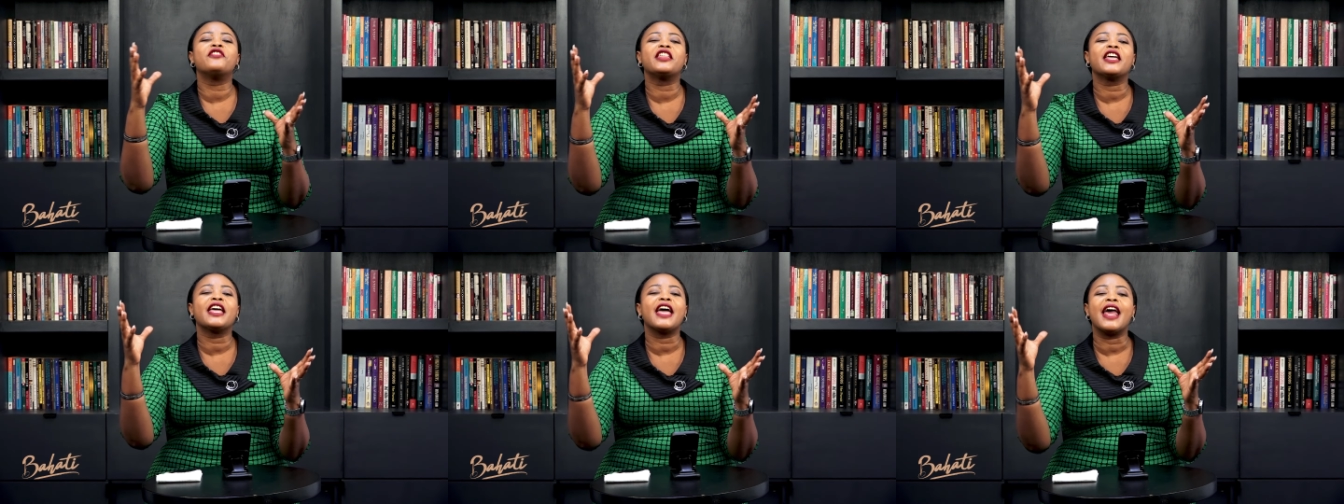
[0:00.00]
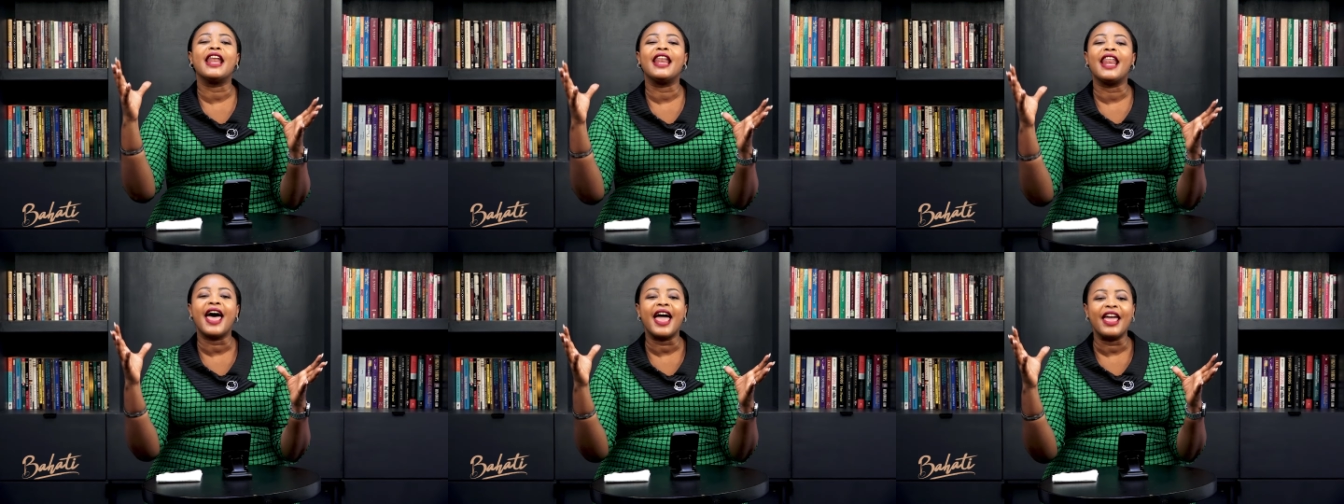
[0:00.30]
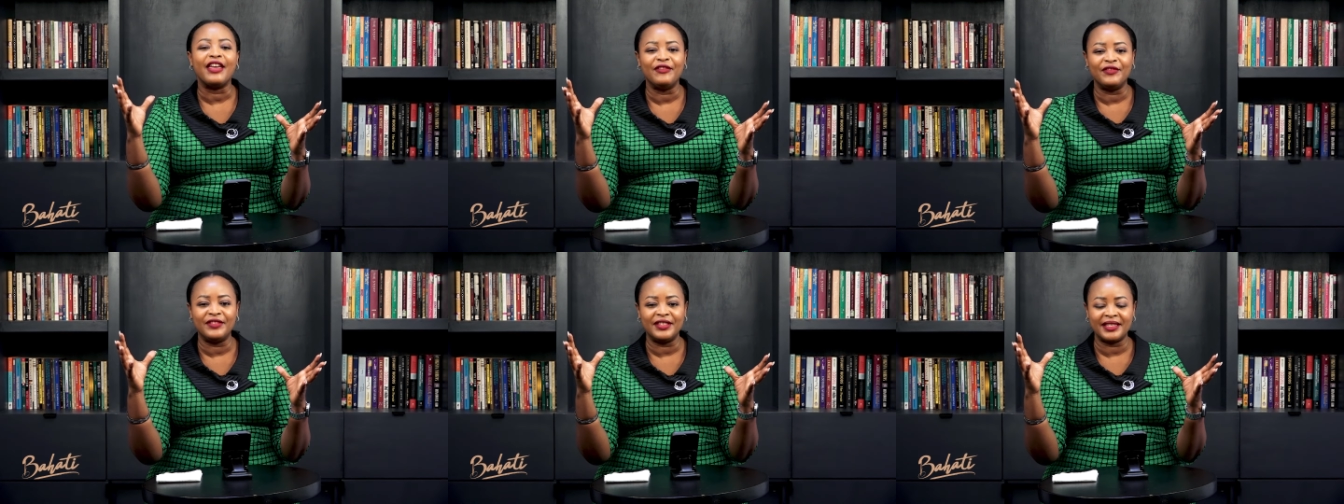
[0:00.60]
their
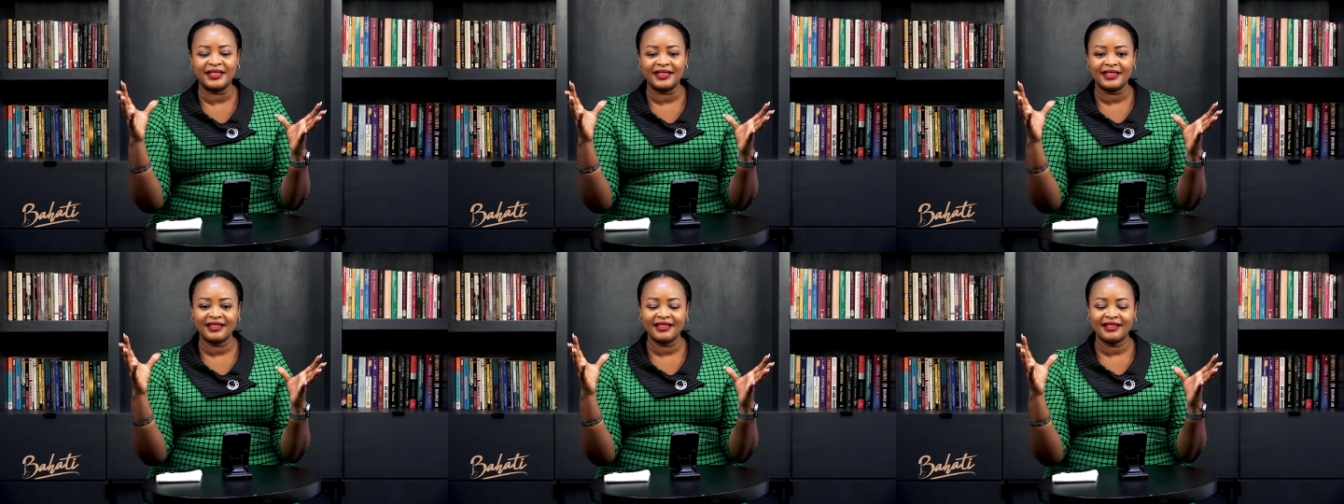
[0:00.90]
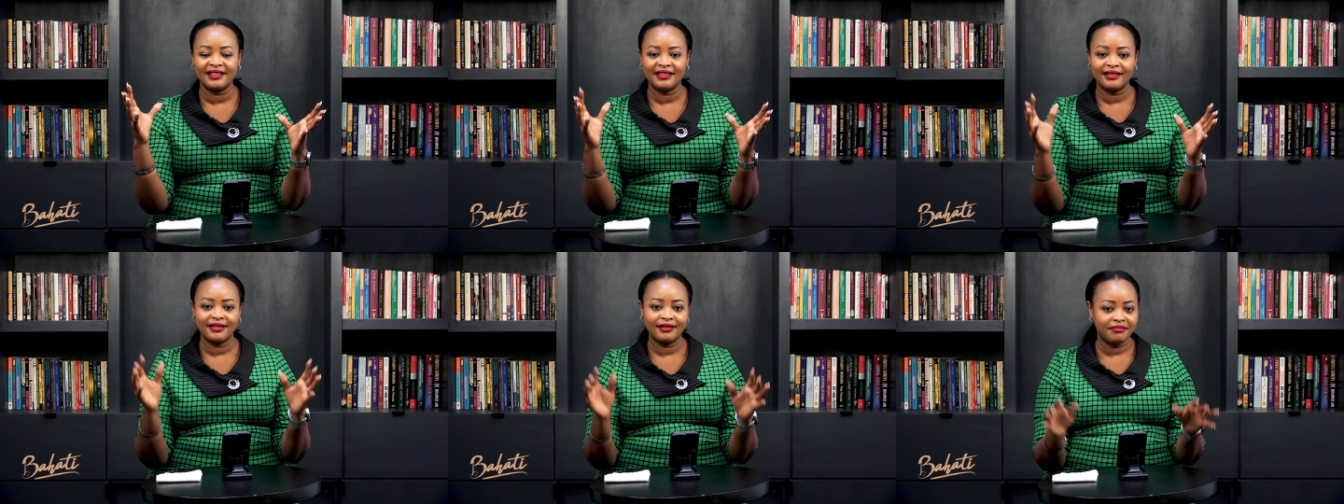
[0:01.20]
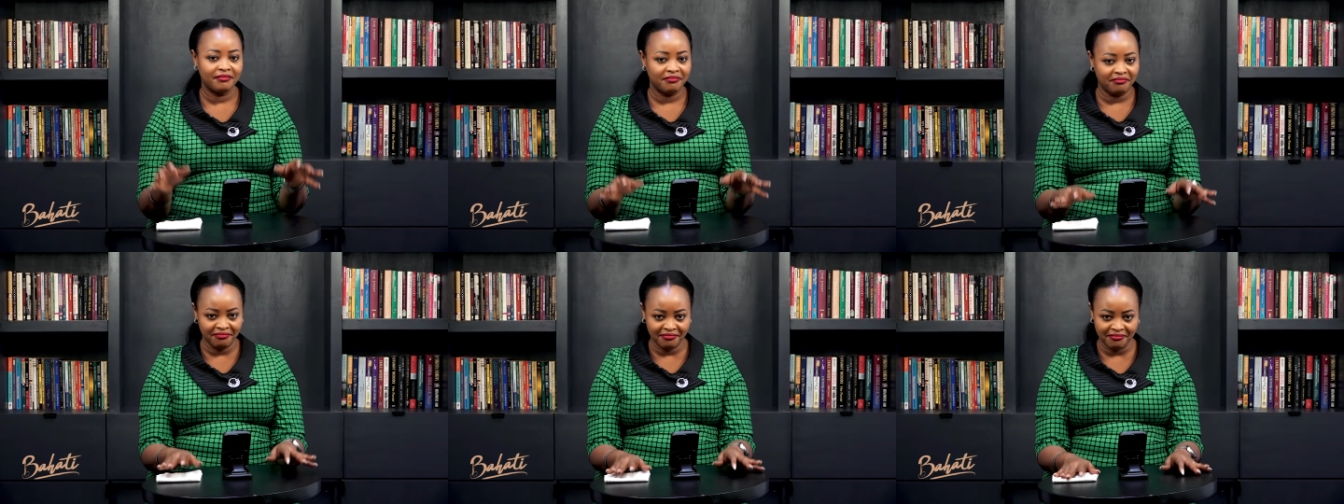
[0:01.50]
lives.
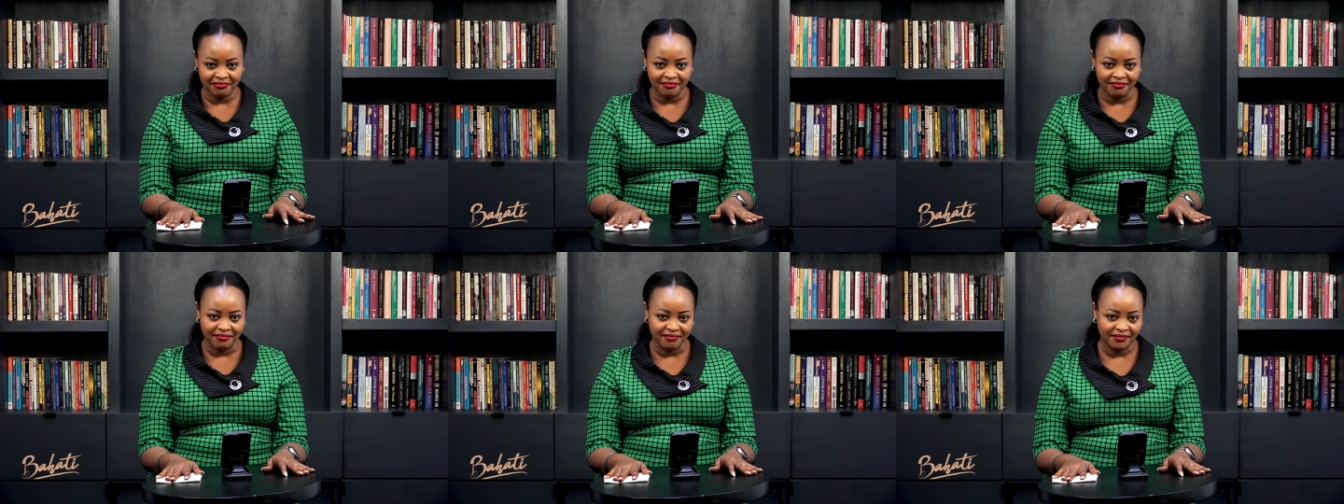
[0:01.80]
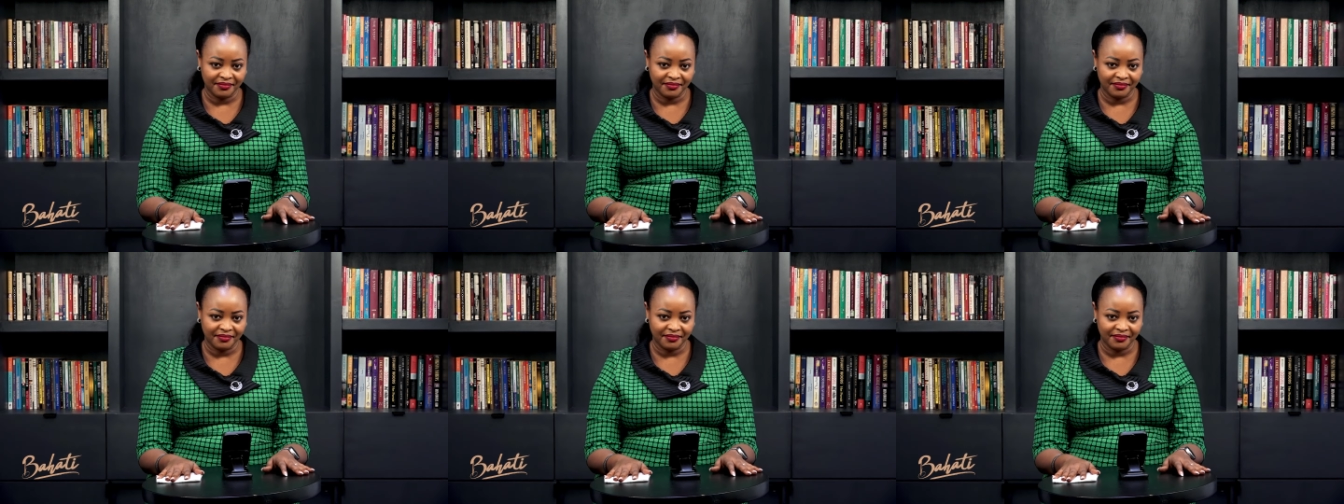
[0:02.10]
Mm -mm.